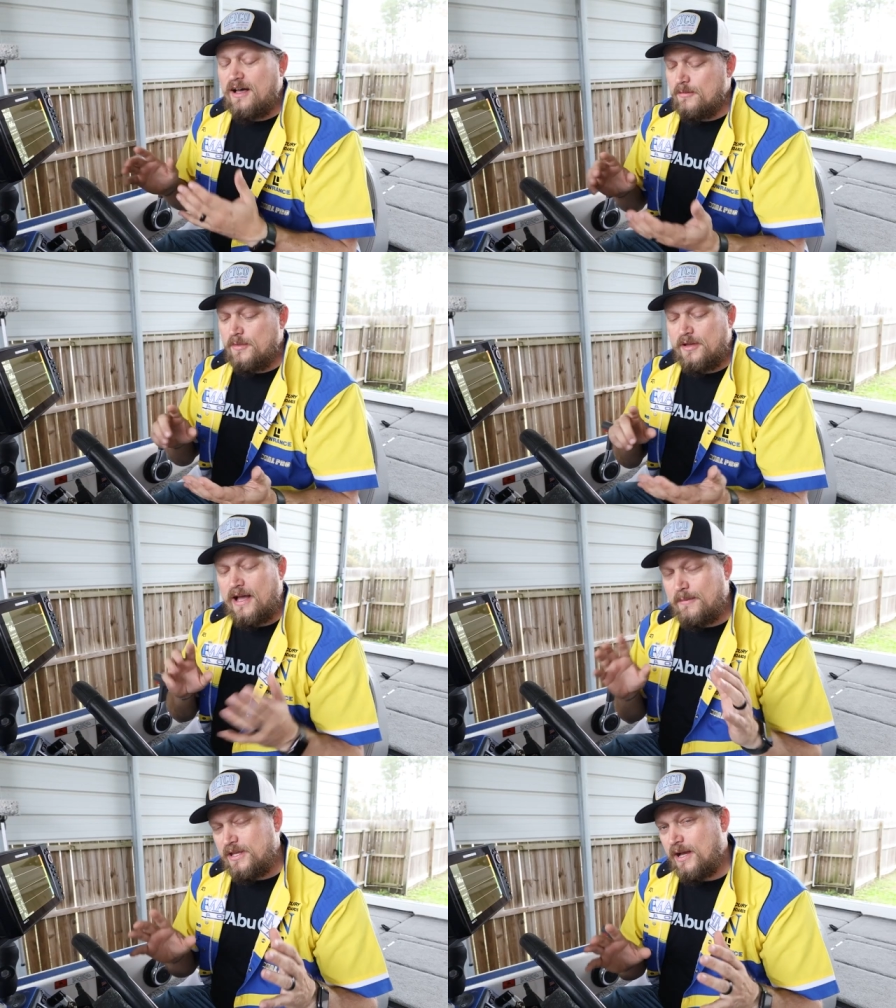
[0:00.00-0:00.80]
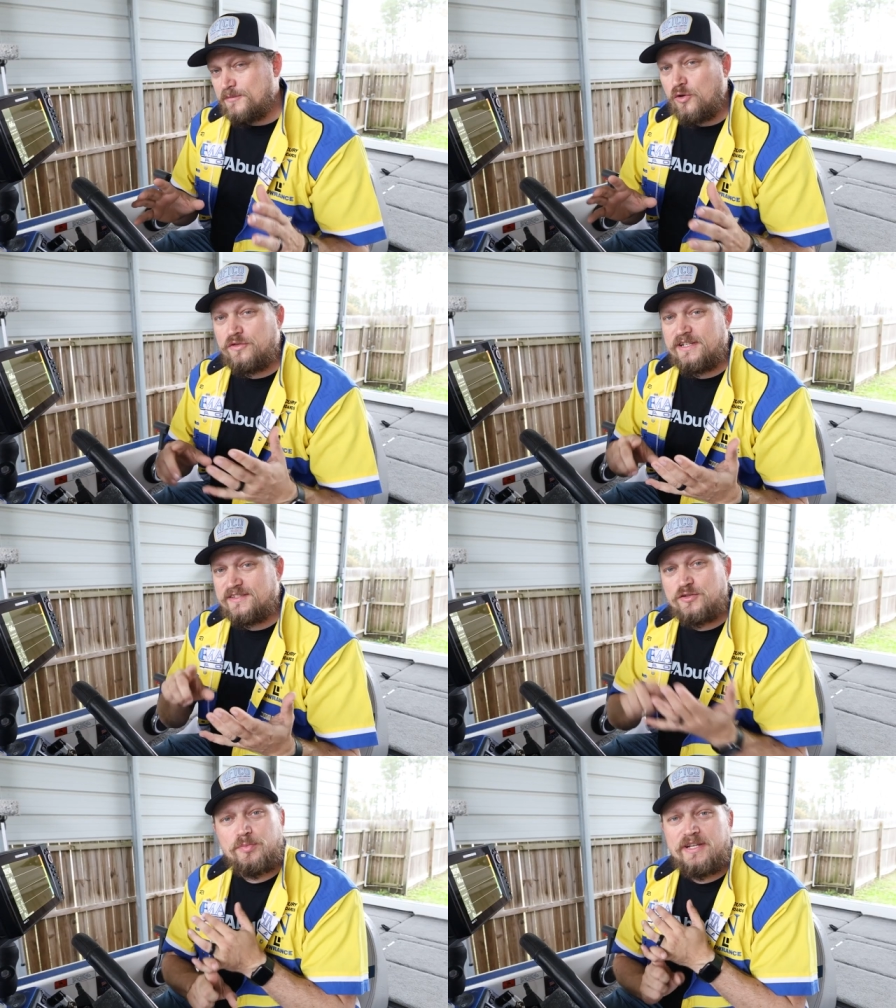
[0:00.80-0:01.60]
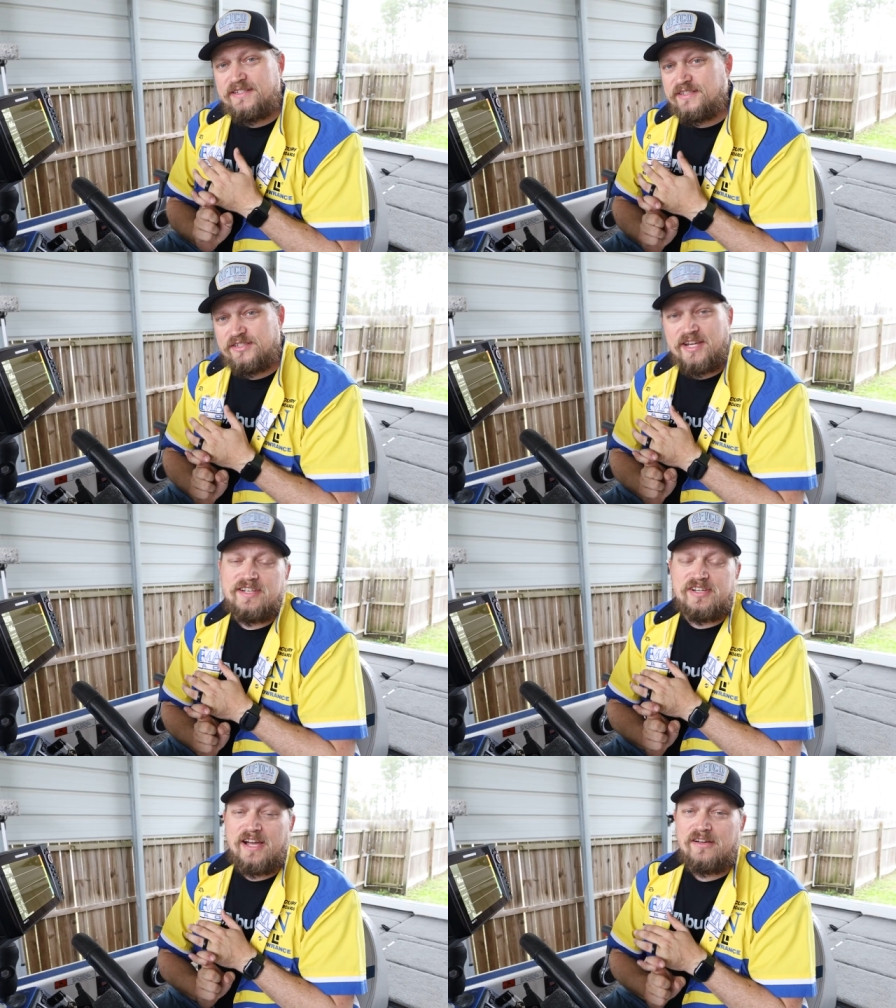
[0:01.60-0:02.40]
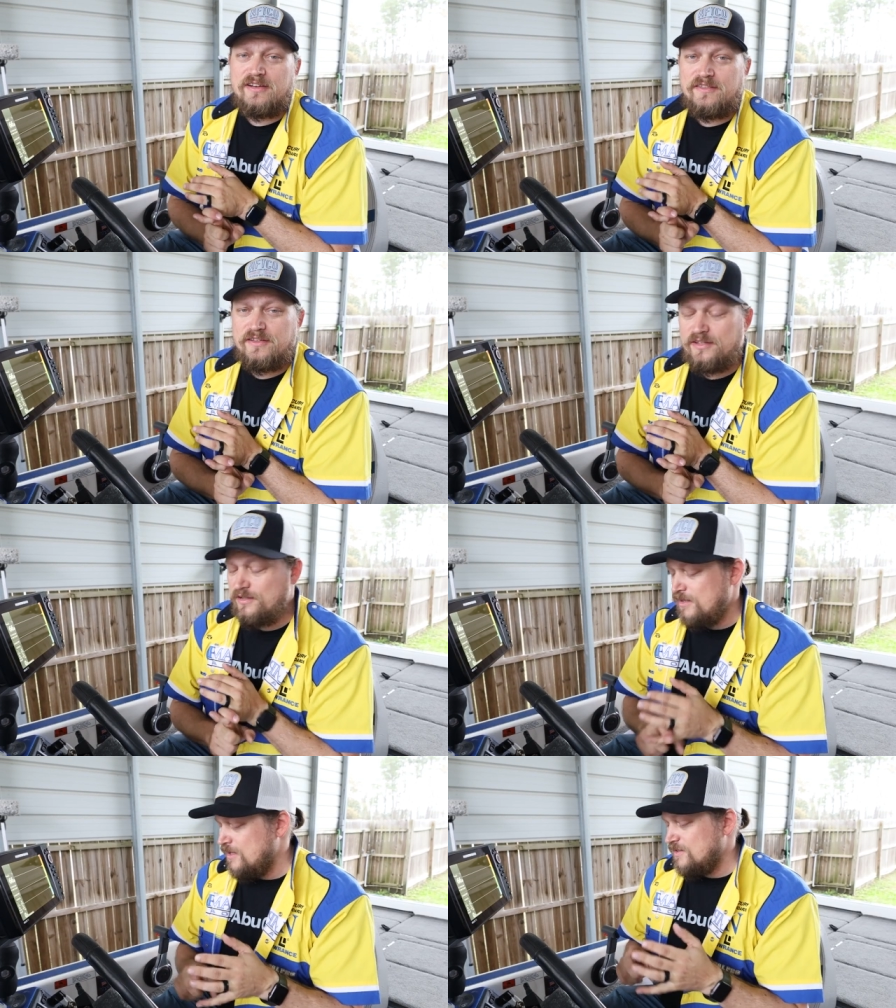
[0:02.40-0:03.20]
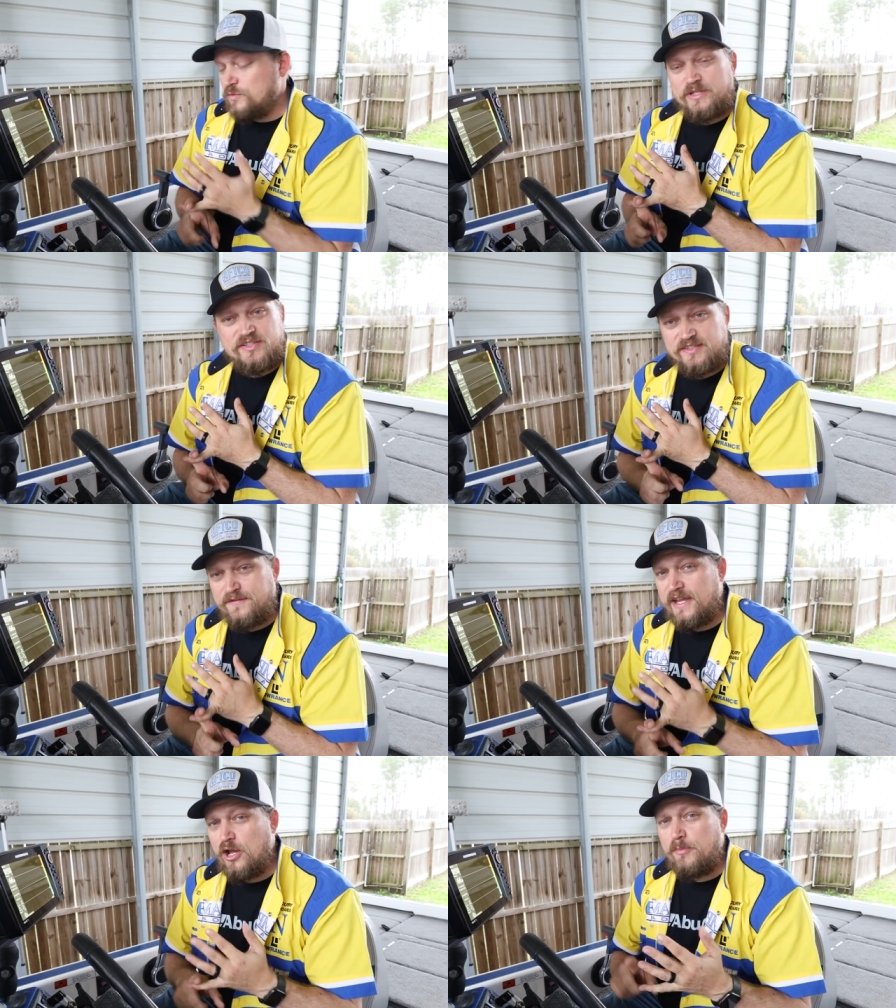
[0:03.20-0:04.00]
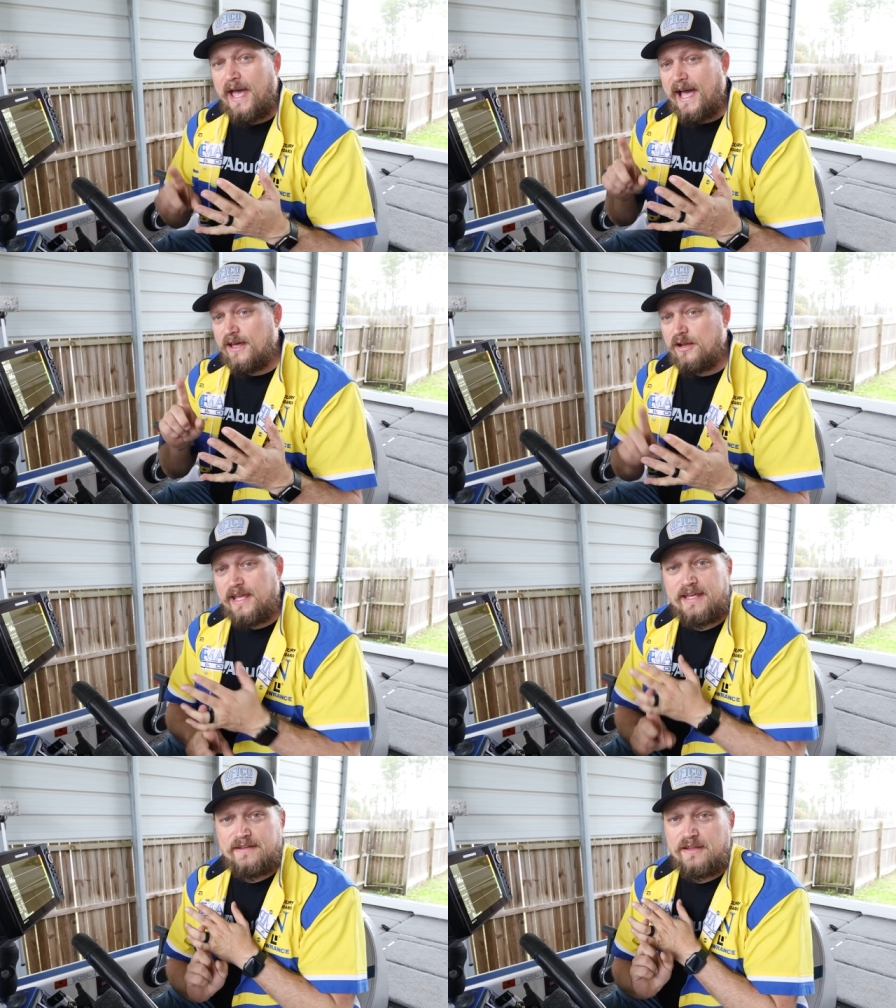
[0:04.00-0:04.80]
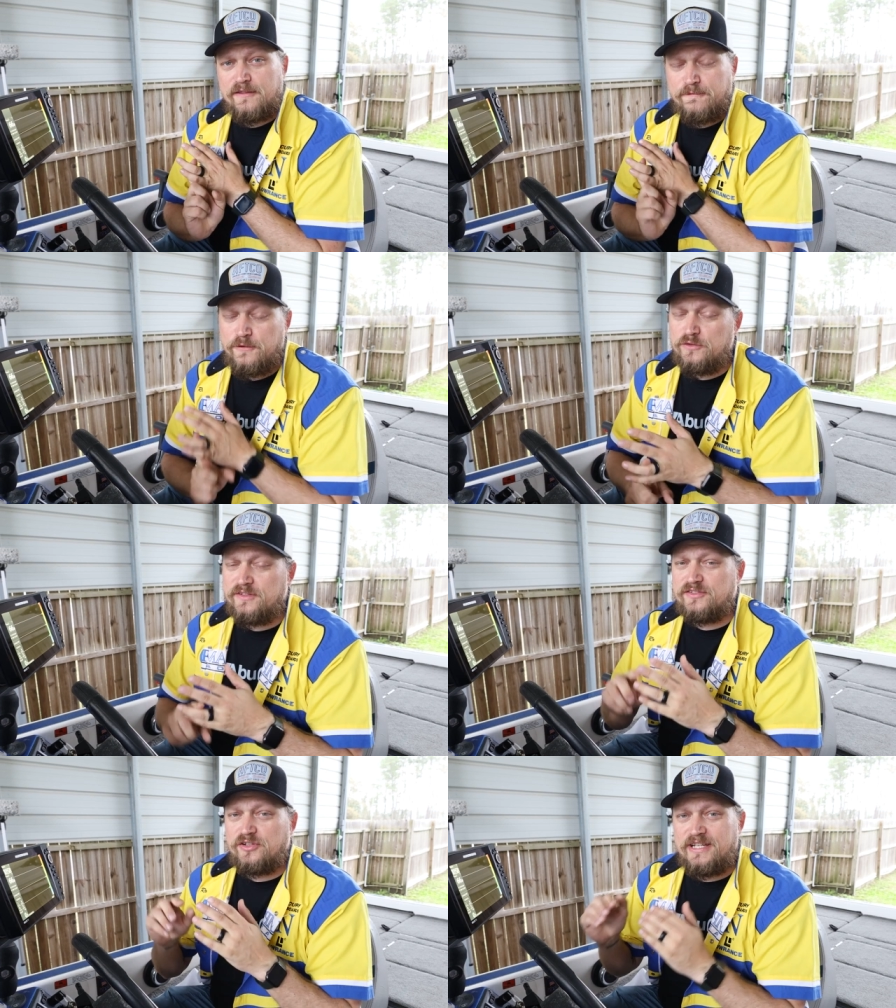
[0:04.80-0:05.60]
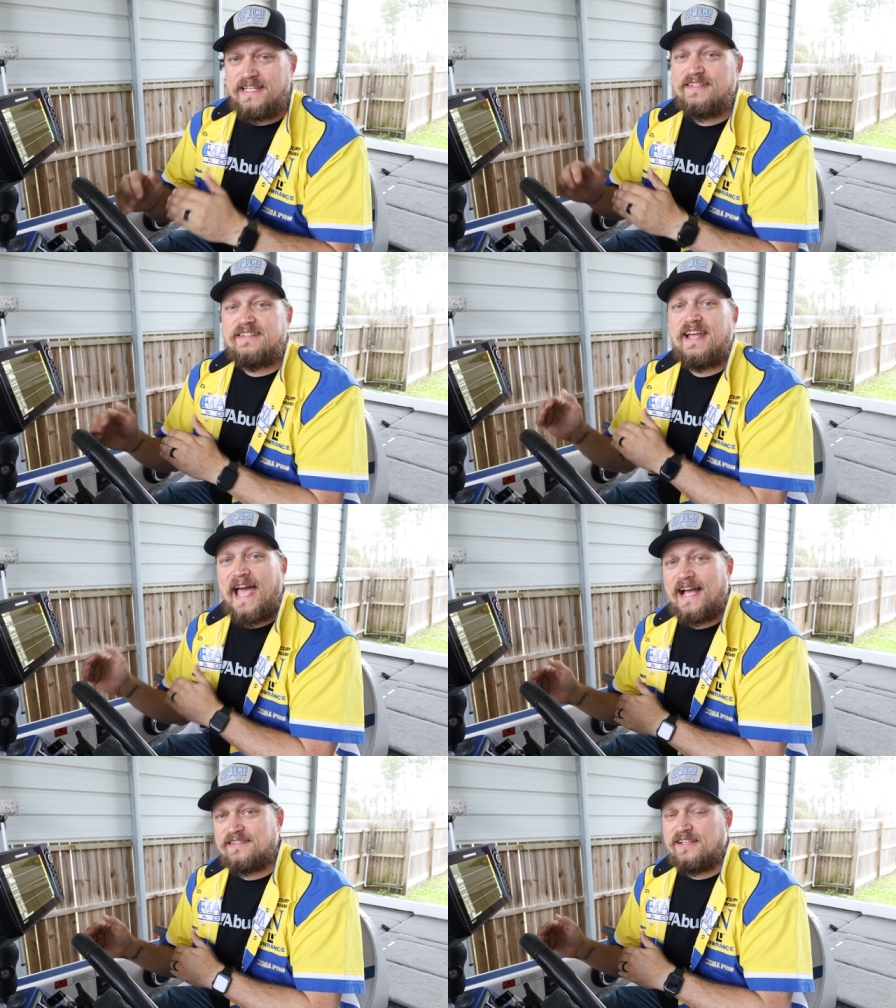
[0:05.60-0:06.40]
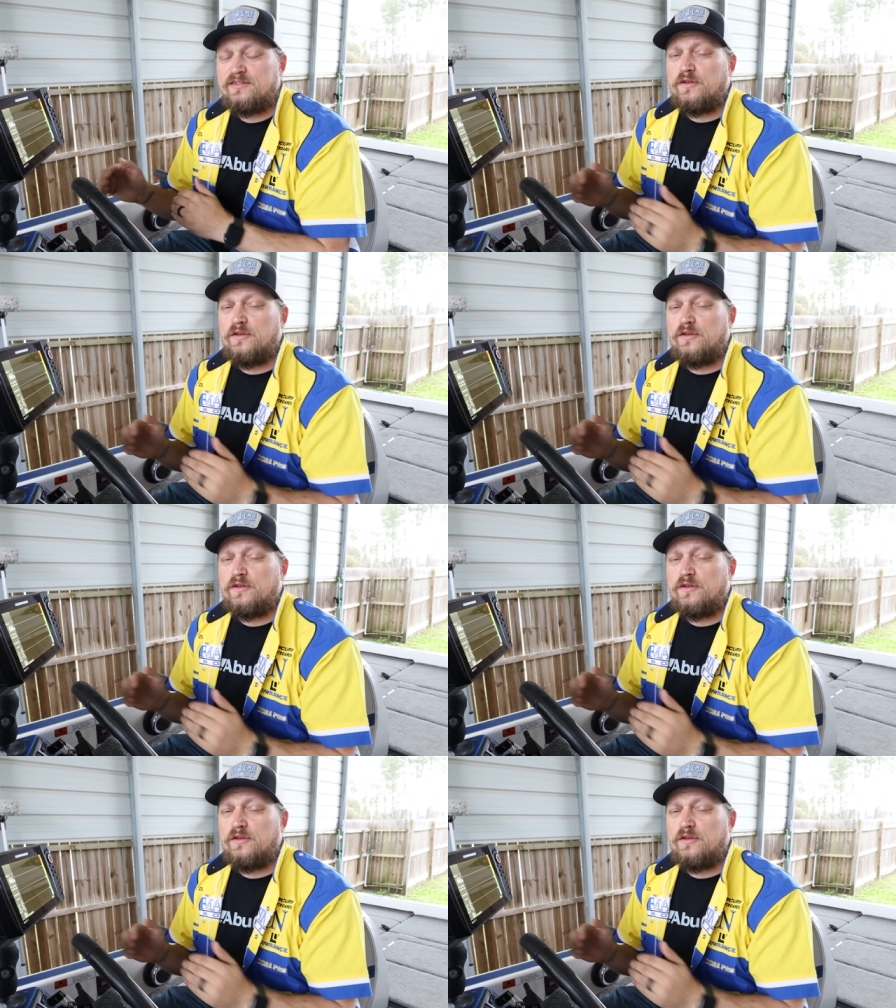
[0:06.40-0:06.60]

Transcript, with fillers: Um, I'm, I'm told that it's super easy to change out the switches if they go bad and the fuses are easy to access.